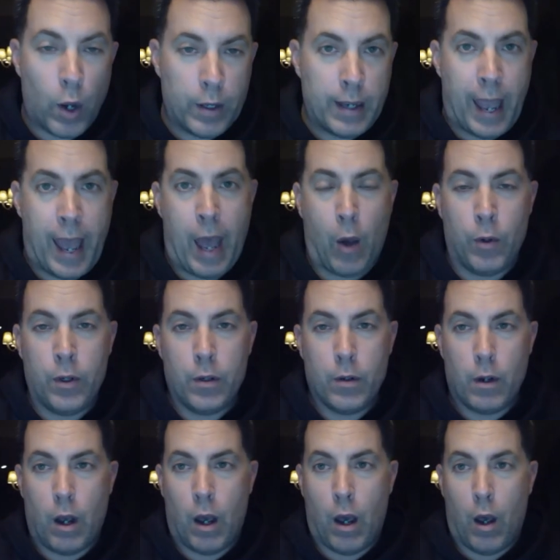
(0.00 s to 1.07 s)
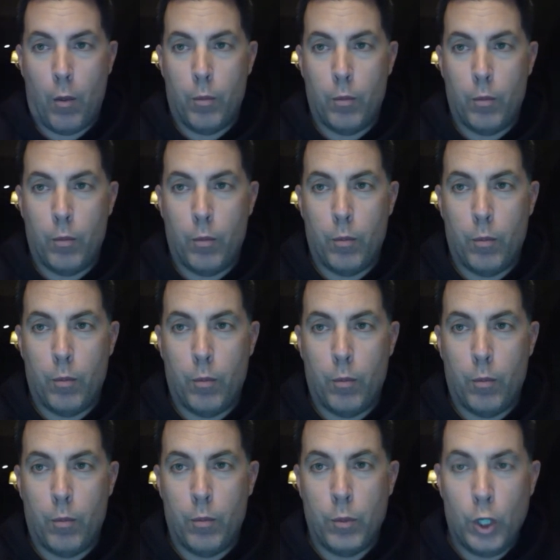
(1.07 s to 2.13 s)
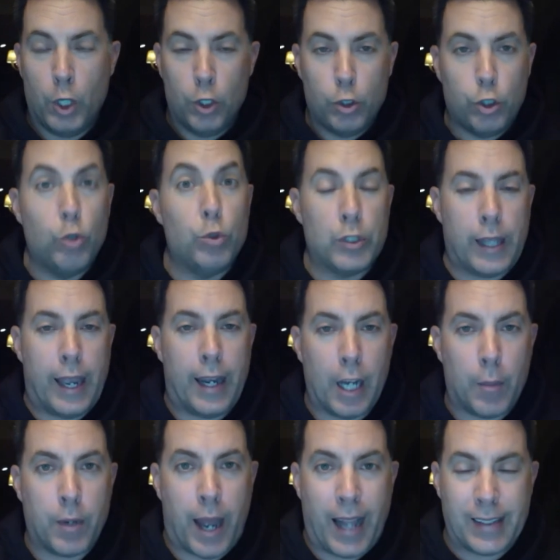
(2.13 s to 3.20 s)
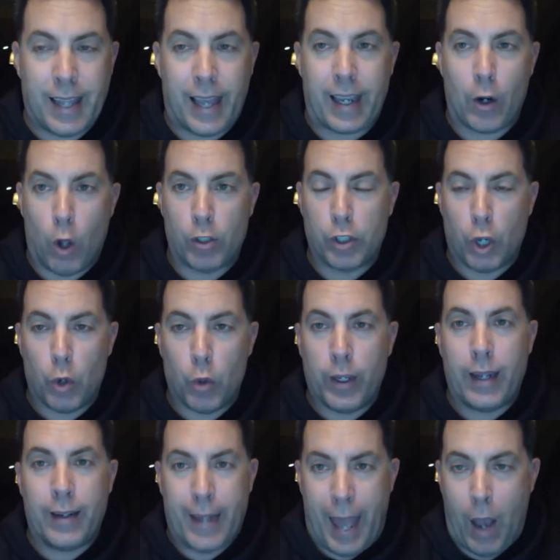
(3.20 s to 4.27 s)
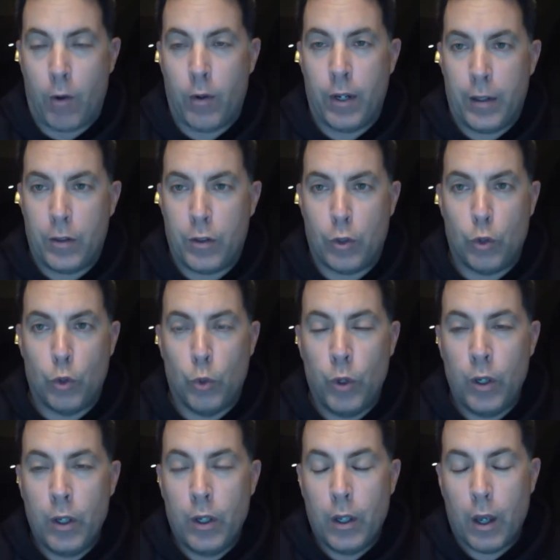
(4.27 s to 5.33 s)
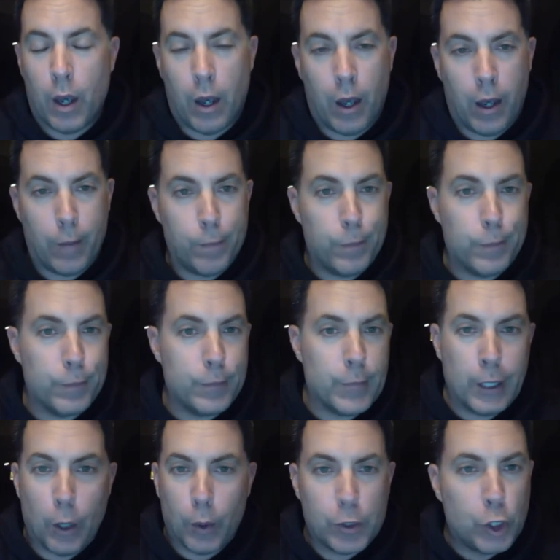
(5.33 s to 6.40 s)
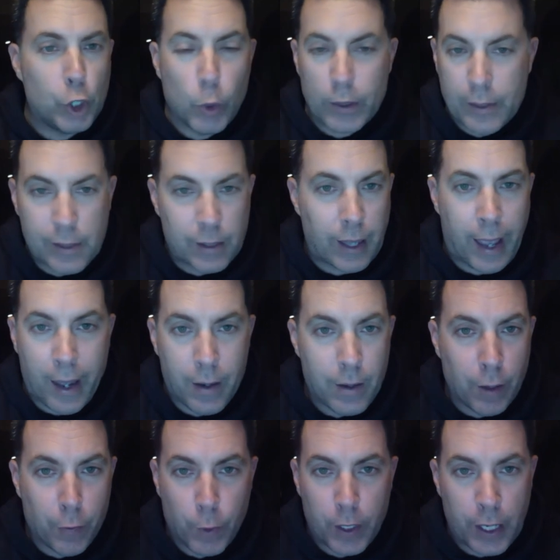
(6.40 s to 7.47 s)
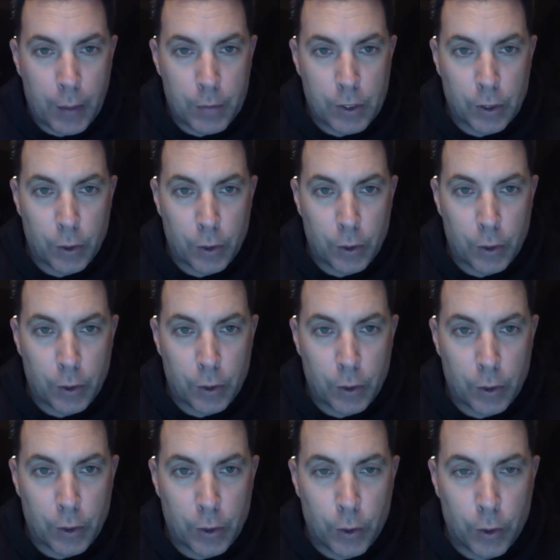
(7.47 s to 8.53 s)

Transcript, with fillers: one down, um, two stand up guys that can also get down into, uh, you know, a two and slant if we need them to.